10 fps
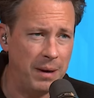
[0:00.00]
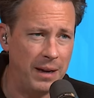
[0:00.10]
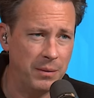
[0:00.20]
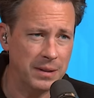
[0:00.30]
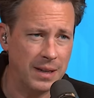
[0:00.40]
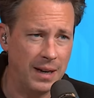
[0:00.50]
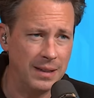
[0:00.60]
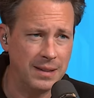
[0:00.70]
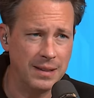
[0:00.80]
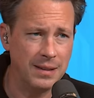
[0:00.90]
Bay,
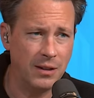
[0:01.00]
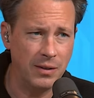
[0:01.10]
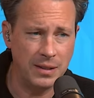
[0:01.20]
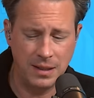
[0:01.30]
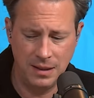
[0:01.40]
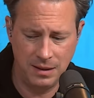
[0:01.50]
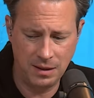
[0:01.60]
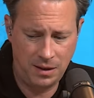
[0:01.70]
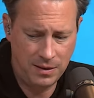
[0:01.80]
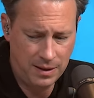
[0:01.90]
Wisconsin. Kristen is
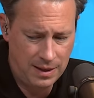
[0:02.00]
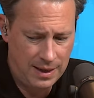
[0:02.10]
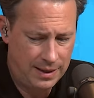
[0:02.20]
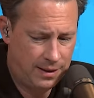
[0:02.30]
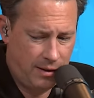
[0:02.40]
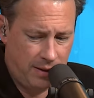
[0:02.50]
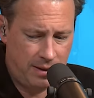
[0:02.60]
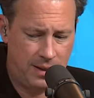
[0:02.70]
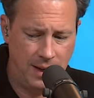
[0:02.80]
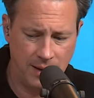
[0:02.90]
on the line.
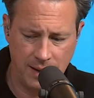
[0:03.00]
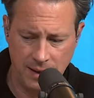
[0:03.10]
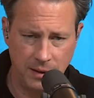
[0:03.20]
Kristen, how can I